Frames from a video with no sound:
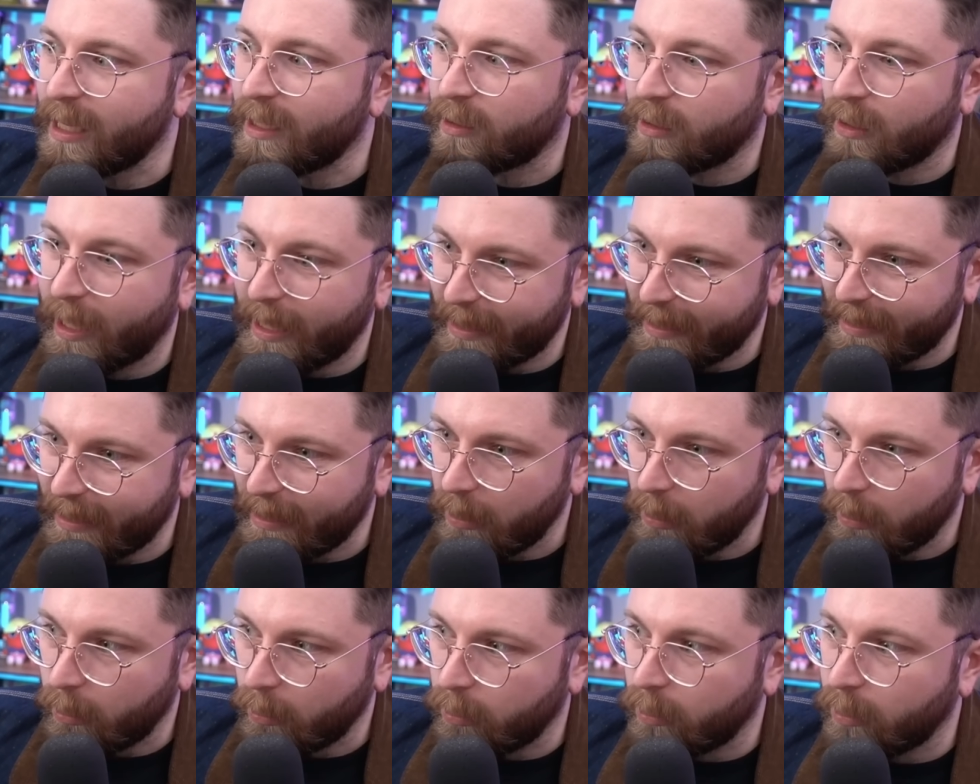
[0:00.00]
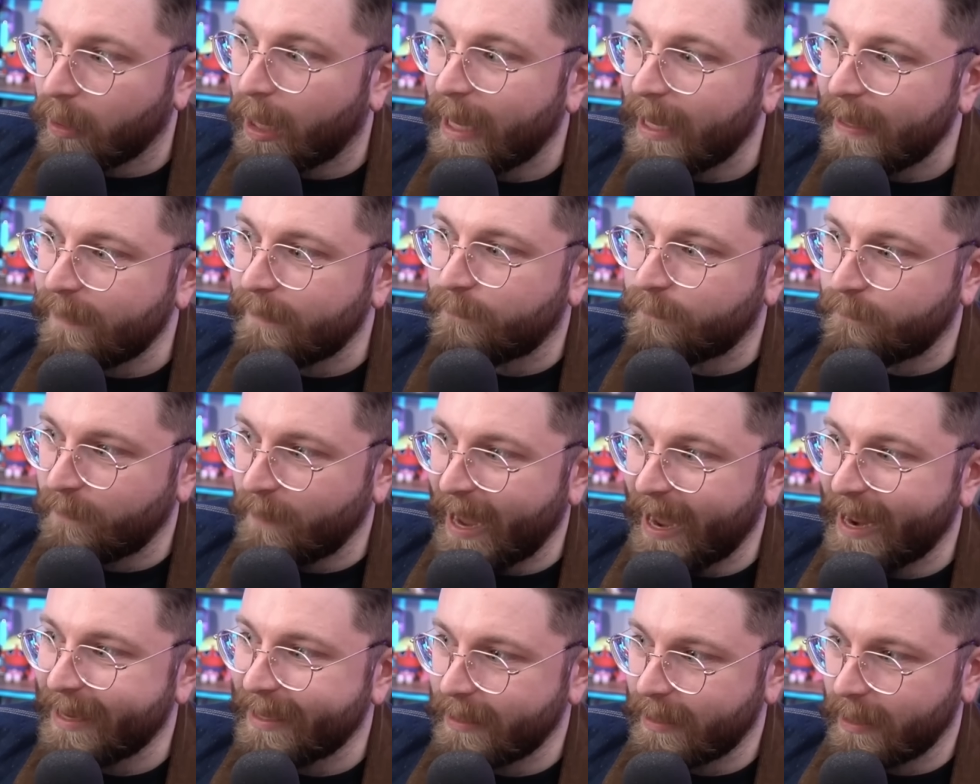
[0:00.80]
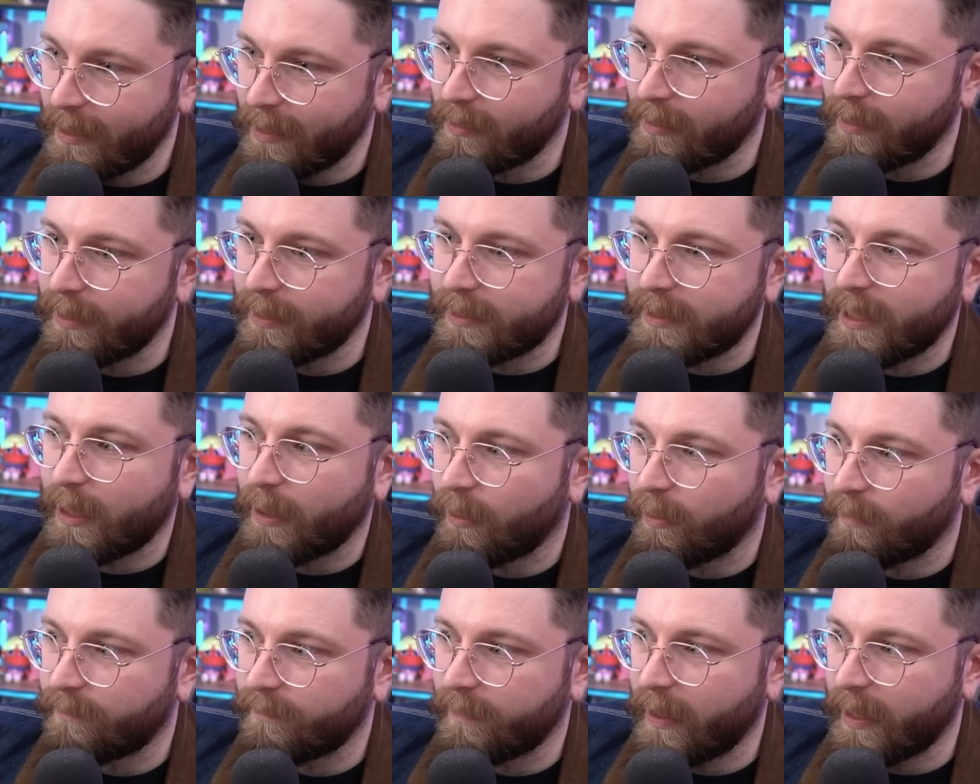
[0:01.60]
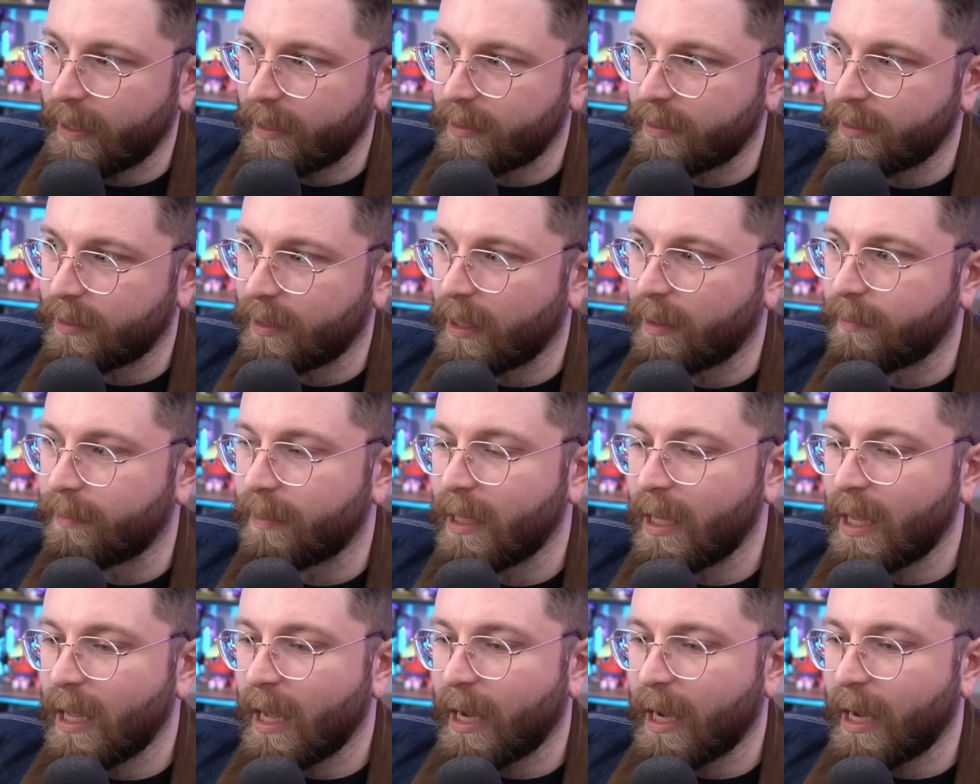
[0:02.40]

like life-endingly terrifying to them.